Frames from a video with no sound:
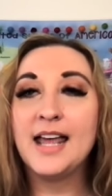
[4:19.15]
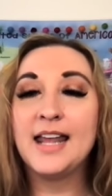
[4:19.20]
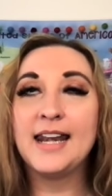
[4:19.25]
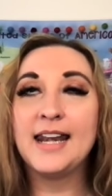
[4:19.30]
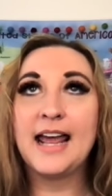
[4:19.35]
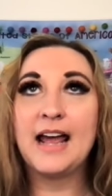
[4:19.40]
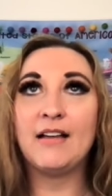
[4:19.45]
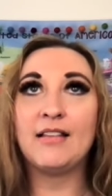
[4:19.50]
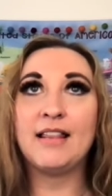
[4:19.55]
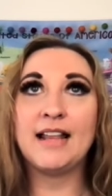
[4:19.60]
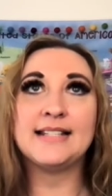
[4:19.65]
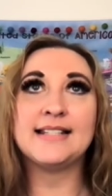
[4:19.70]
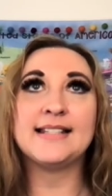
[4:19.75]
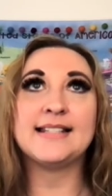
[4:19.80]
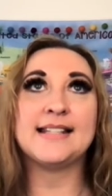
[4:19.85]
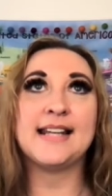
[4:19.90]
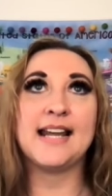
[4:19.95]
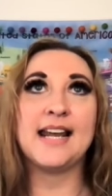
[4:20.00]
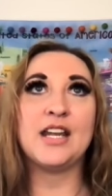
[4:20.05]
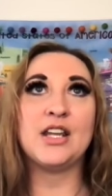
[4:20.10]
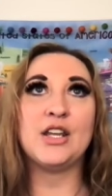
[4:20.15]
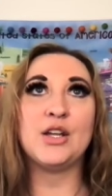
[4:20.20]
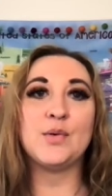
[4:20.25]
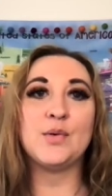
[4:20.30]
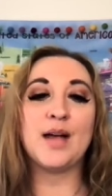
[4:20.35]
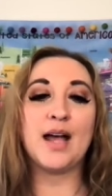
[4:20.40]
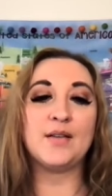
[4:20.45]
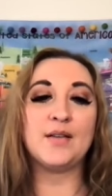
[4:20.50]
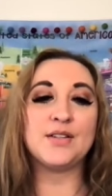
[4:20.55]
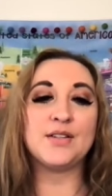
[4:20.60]
Now let's say you
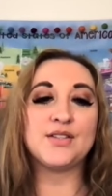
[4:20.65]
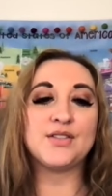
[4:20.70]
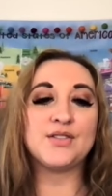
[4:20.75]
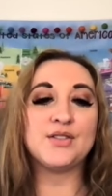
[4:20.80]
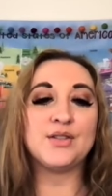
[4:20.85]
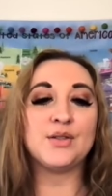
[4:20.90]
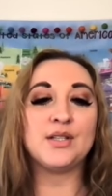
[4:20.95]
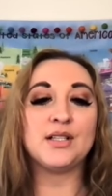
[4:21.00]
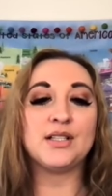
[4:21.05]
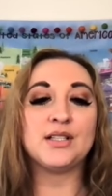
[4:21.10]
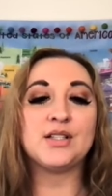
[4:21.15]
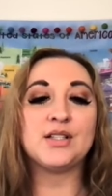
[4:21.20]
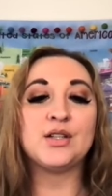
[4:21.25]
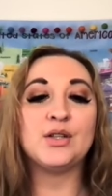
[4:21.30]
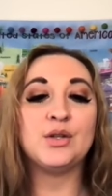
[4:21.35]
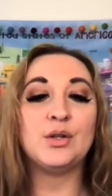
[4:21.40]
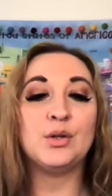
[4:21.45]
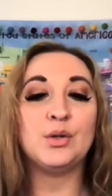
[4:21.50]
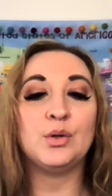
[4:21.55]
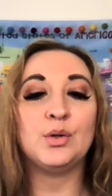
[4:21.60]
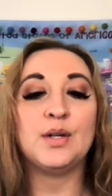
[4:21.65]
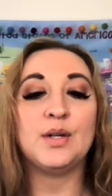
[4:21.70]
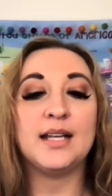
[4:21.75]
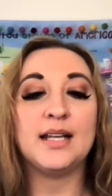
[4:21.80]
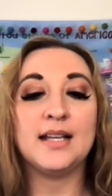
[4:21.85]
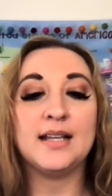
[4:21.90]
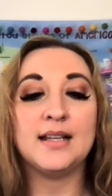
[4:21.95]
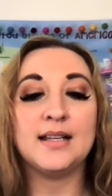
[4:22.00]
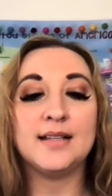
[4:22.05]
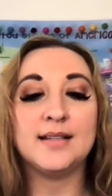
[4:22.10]
have a student who
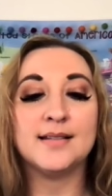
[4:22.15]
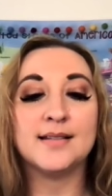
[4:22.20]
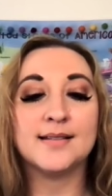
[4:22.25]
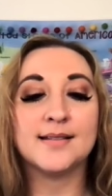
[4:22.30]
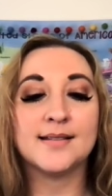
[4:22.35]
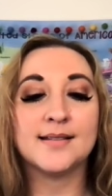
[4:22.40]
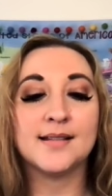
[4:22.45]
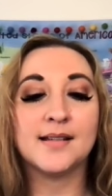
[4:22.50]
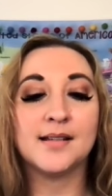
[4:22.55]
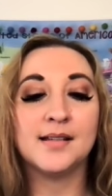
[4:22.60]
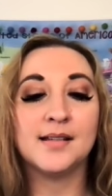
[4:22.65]
is